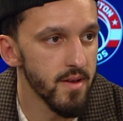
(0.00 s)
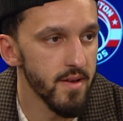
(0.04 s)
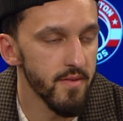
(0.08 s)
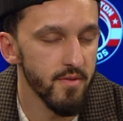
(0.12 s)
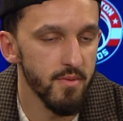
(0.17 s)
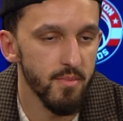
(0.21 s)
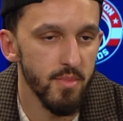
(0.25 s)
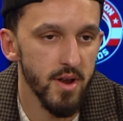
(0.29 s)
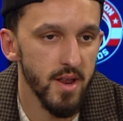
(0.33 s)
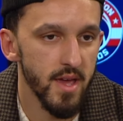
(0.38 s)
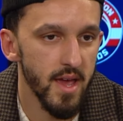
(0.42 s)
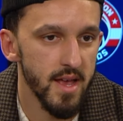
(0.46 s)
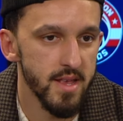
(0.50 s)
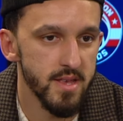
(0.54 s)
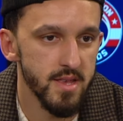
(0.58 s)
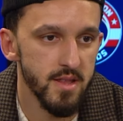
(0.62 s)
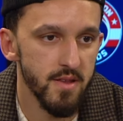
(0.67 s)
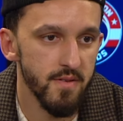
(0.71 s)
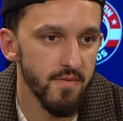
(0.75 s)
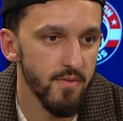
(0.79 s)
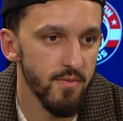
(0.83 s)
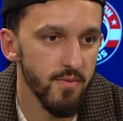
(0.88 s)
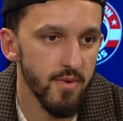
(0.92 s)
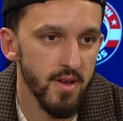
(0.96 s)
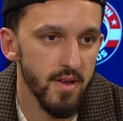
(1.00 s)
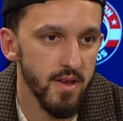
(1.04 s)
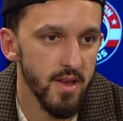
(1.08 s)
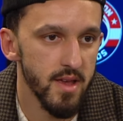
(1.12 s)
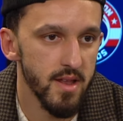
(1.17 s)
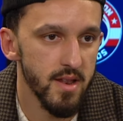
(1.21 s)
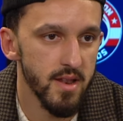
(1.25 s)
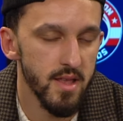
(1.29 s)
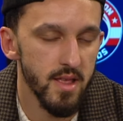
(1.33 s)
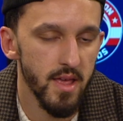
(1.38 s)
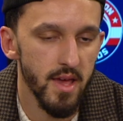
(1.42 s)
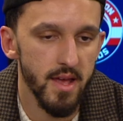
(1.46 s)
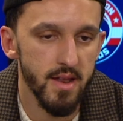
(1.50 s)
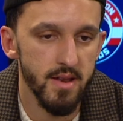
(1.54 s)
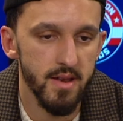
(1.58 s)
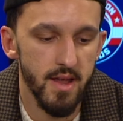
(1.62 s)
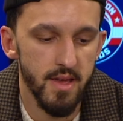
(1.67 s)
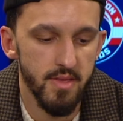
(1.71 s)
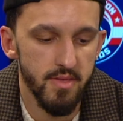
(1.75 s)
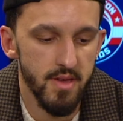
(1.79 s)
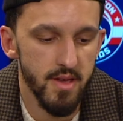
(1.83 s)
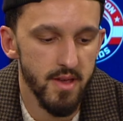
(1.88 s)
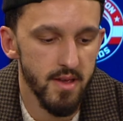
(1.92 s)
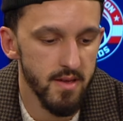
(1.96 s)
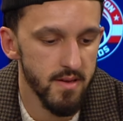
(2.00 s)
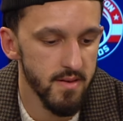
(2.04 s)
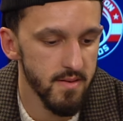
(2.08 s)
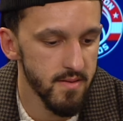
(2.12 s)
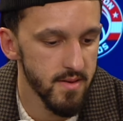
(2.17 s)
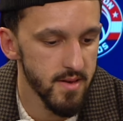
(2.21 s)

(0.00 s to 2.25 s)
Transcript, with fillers: Everybody has a different way of getting to that, and I think